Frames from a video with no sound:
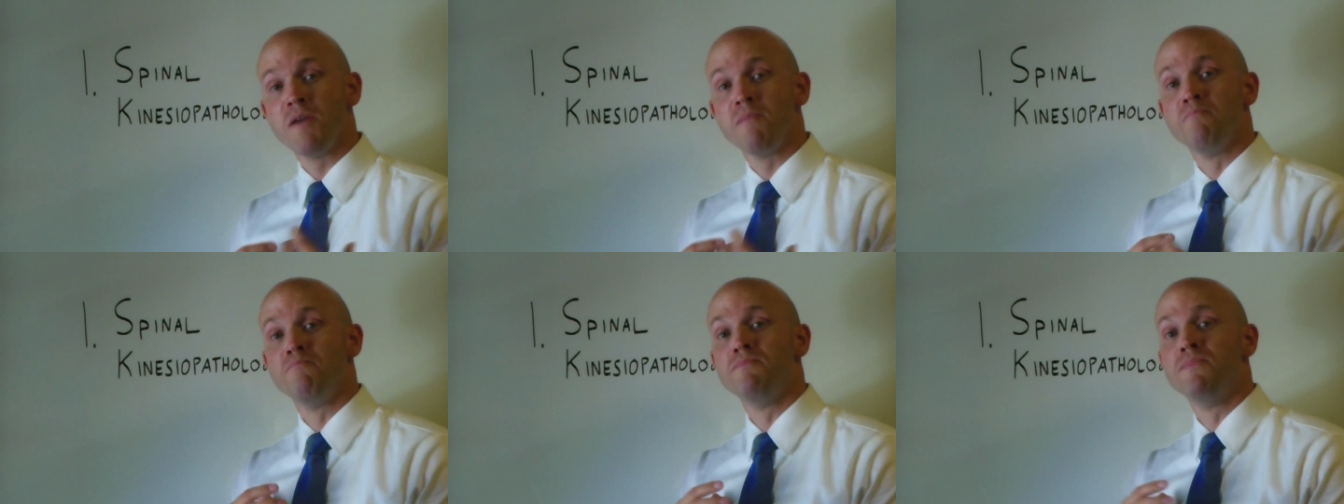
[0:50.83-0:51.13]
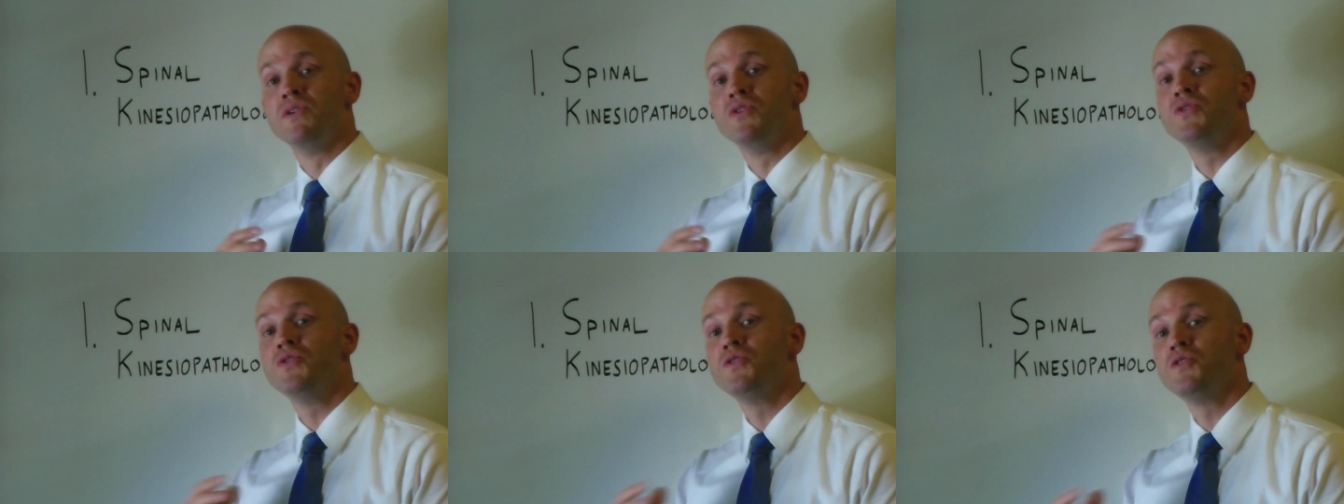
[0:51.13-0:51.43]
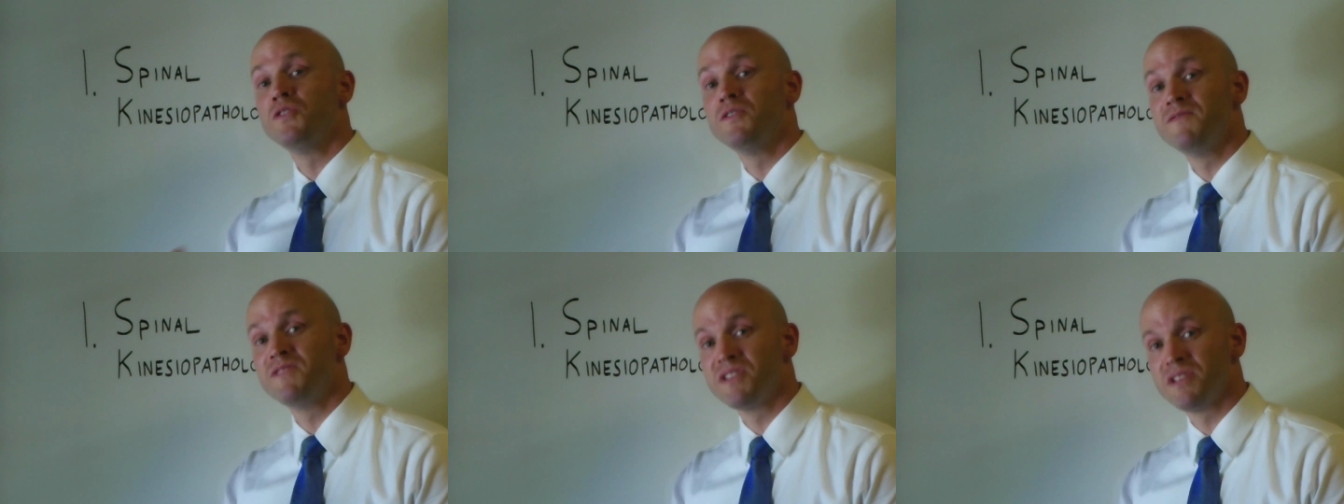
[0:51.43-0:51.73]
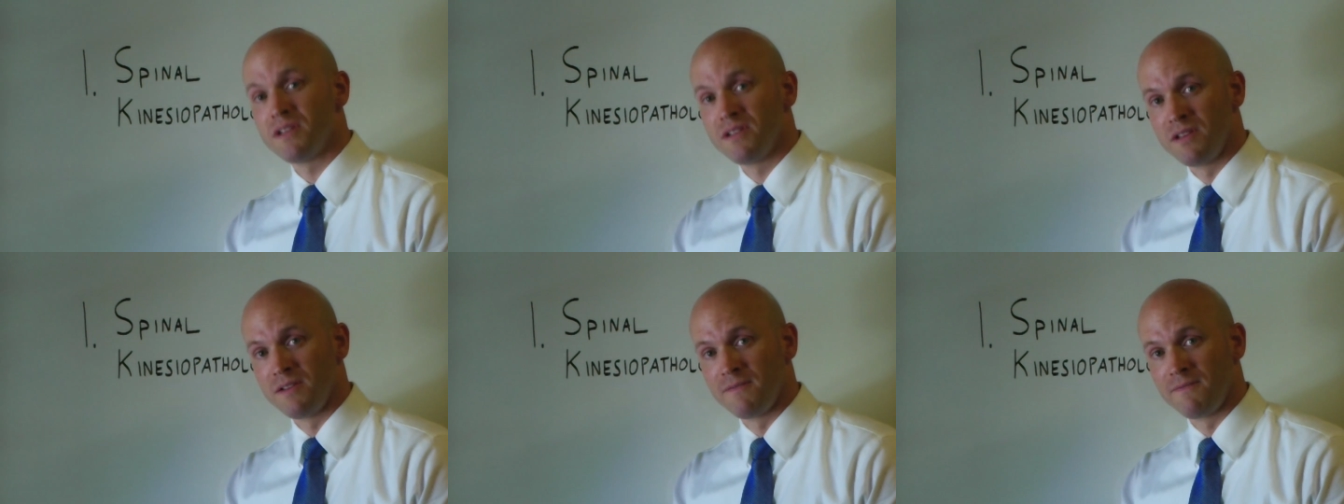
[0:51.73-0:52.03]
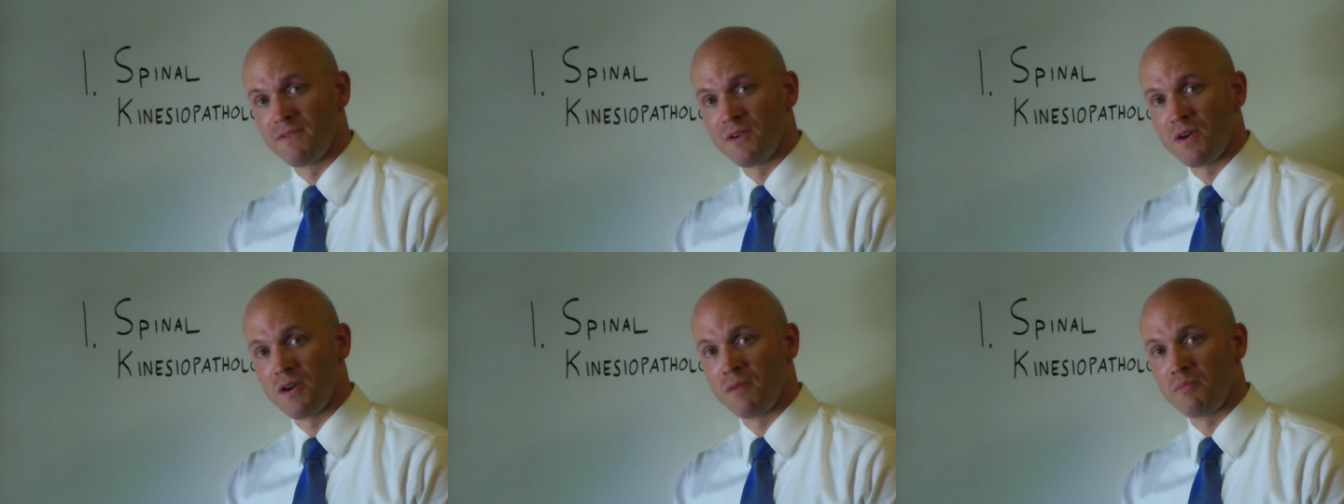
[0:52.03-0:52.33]
moves the
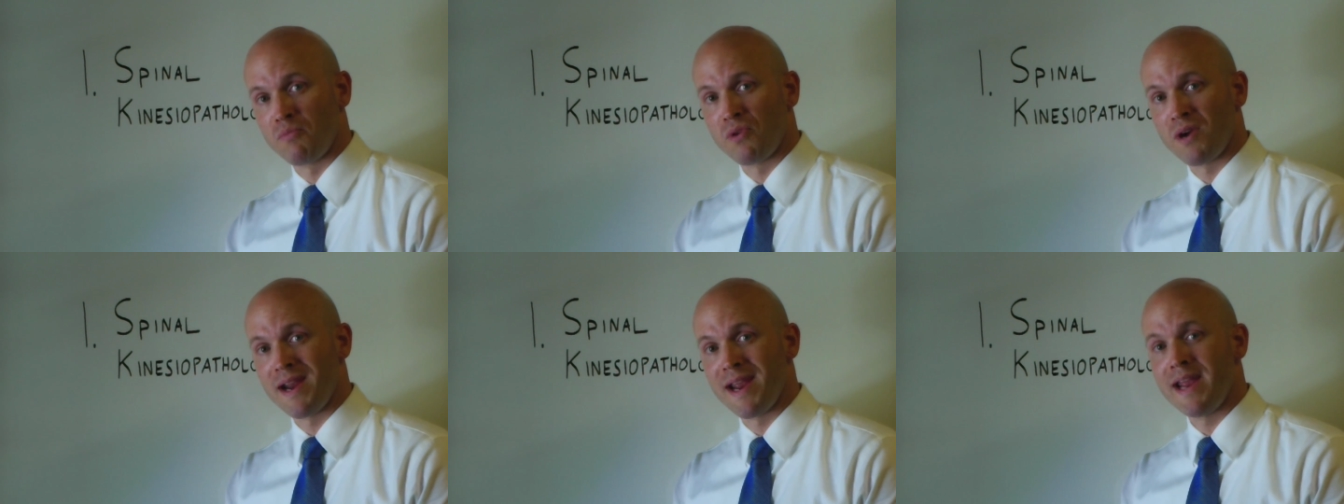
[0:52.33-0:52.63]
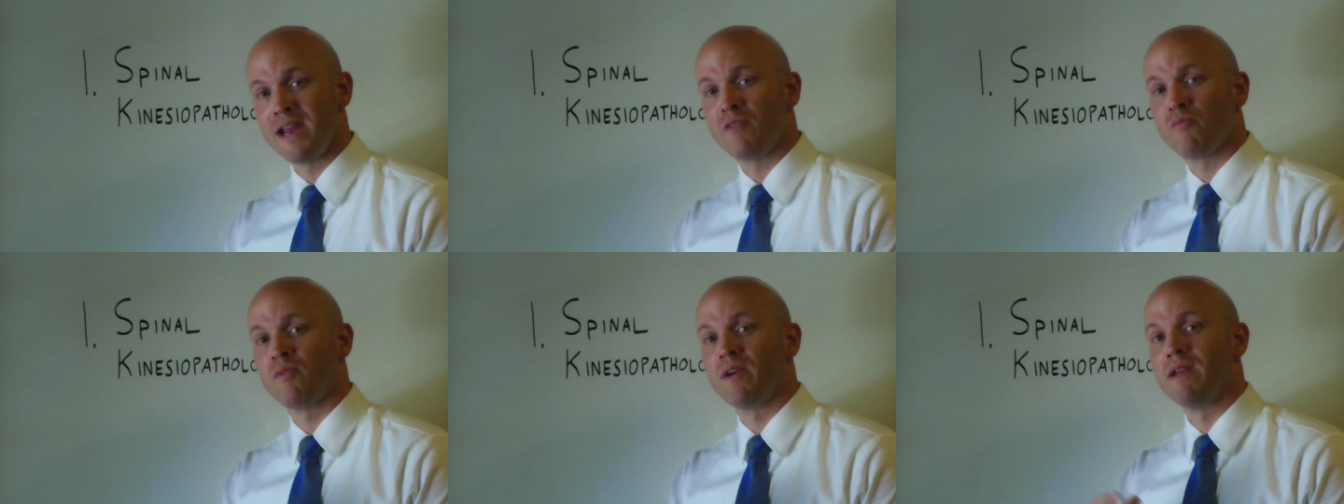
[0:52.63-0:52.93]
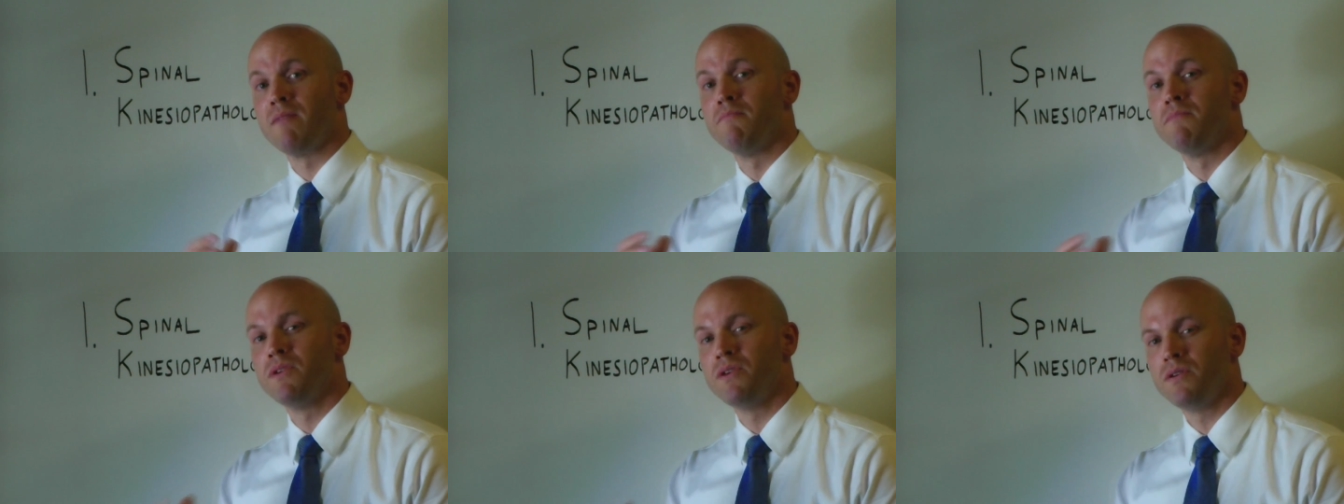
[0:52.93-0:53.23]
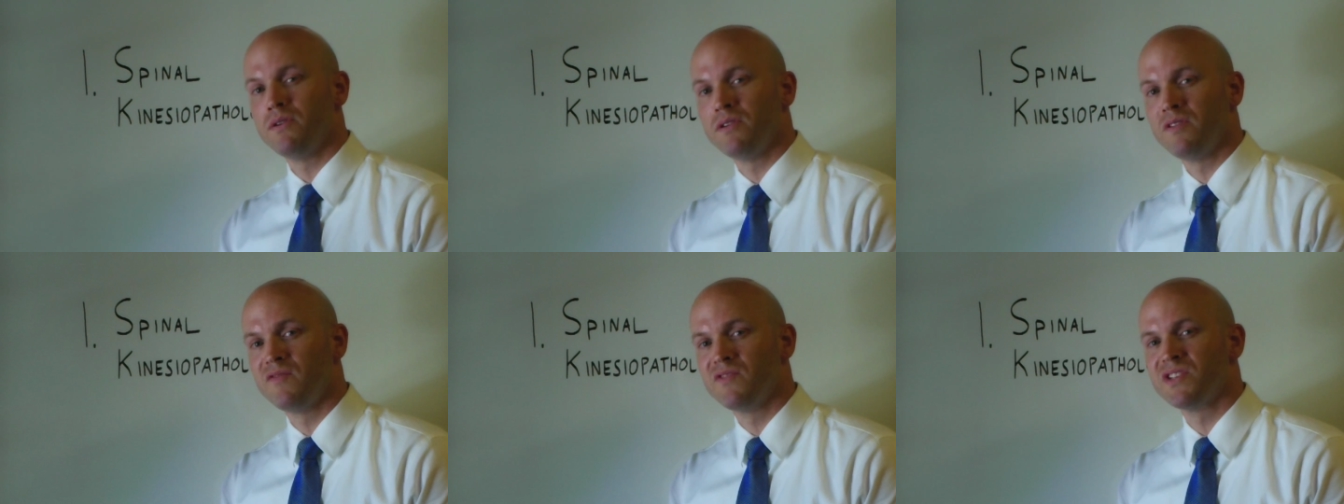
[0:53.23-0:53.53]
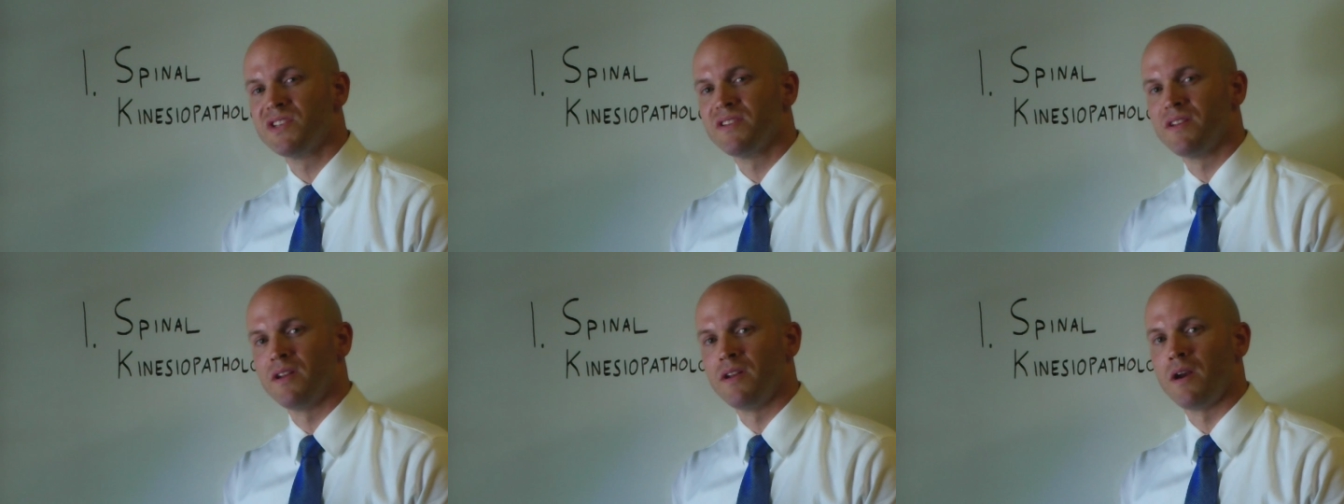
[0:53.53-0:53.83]
vertebrae,
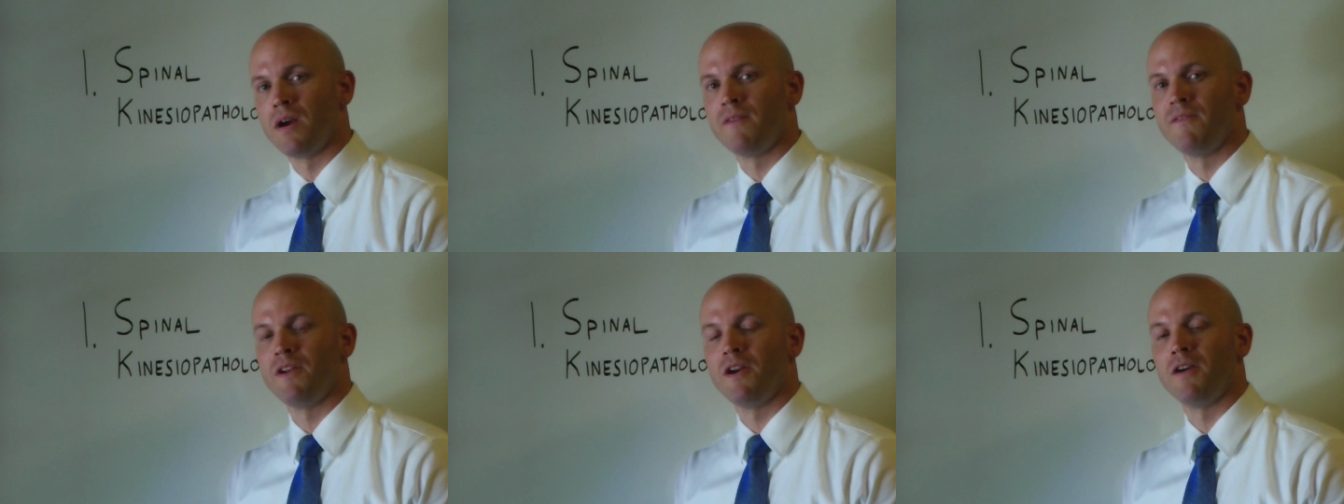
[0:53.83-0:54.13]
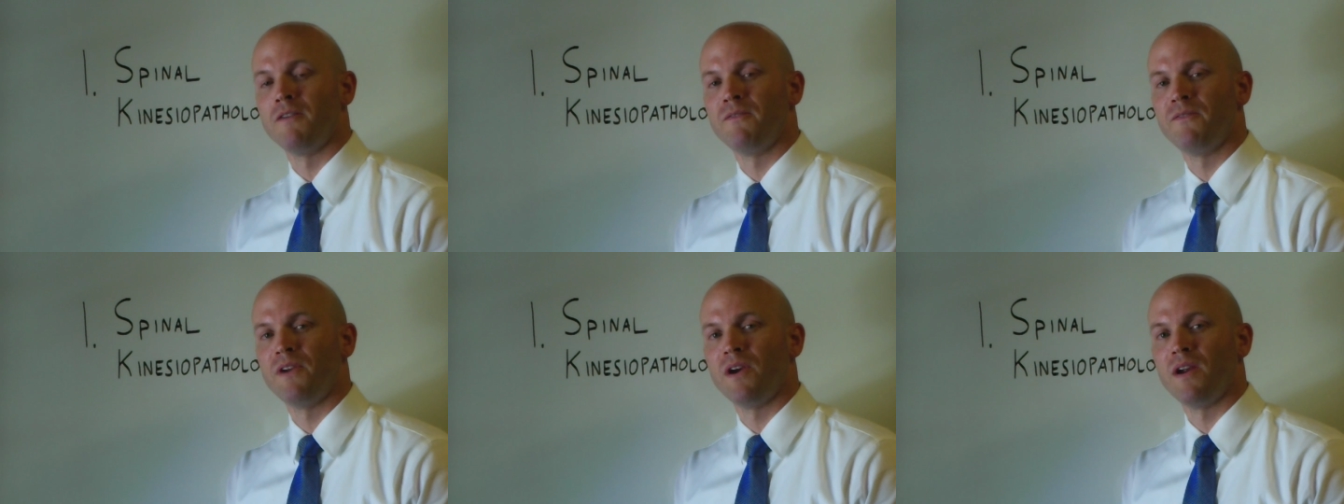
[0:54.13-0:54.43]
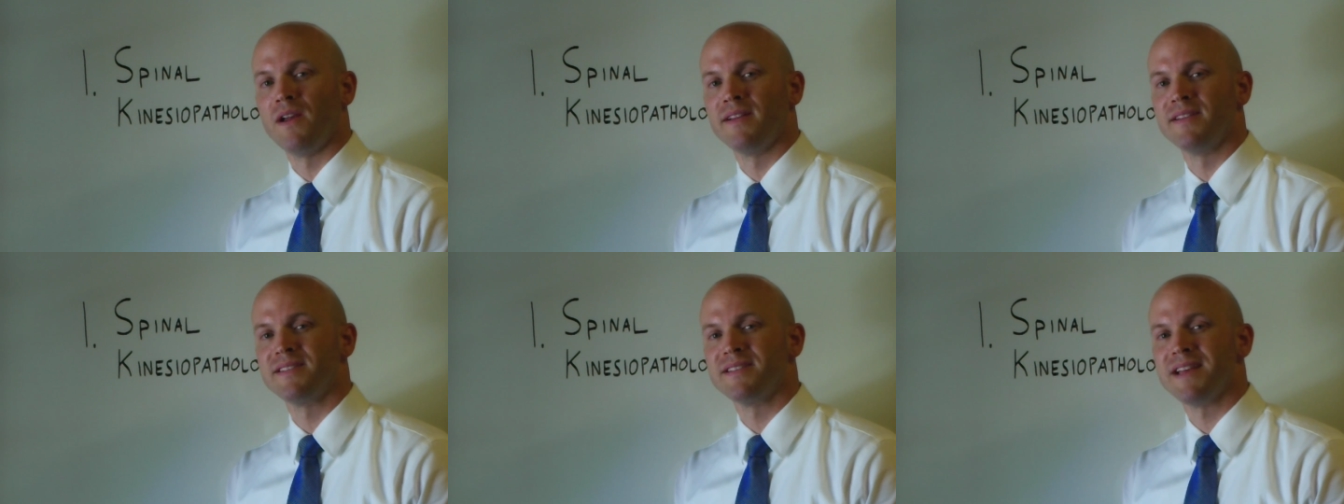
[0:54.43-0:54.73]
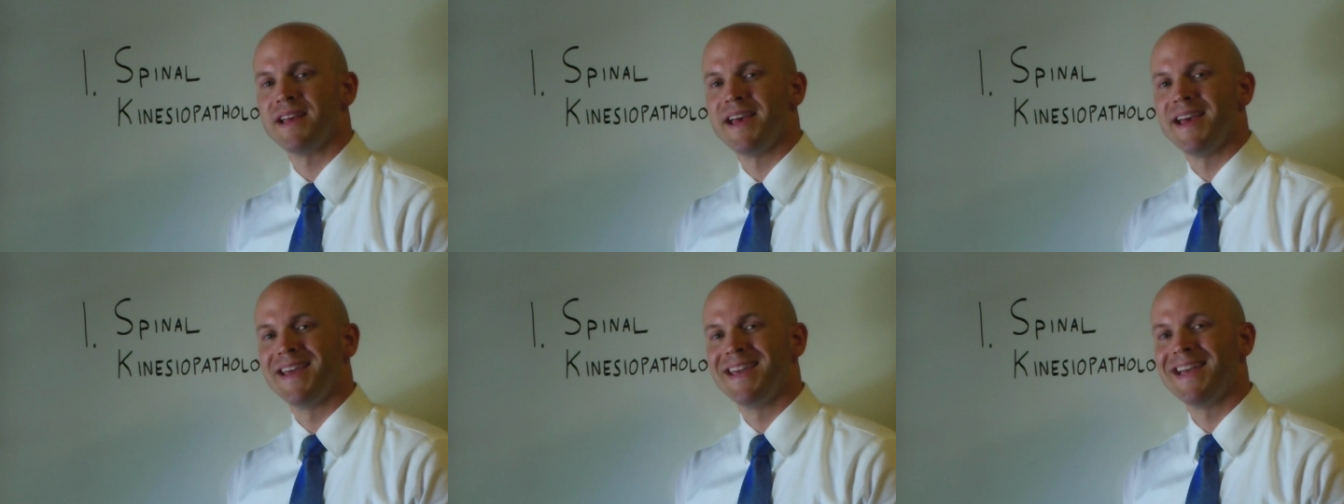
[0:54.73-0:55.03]
removes the nerve interference,